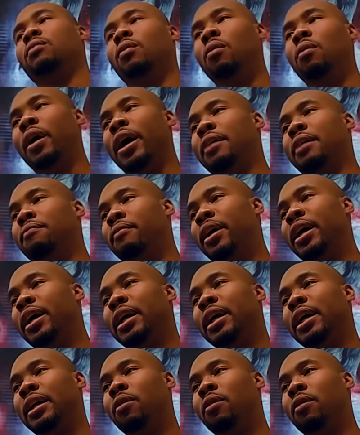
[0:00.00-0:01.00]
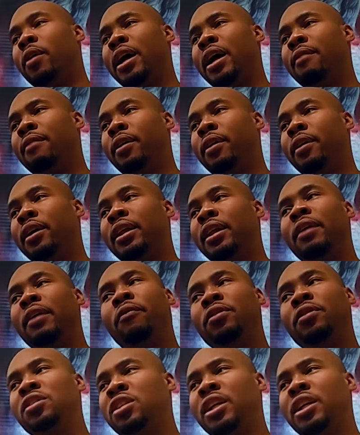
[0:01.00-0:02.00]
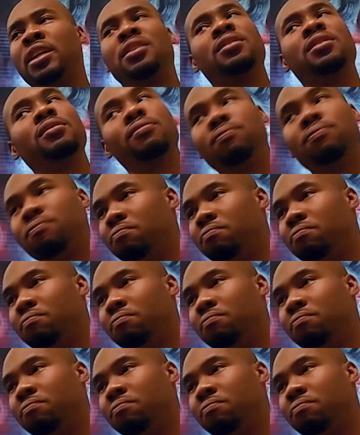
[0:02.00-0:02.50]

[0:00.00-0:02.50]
white men or whatever, it was just,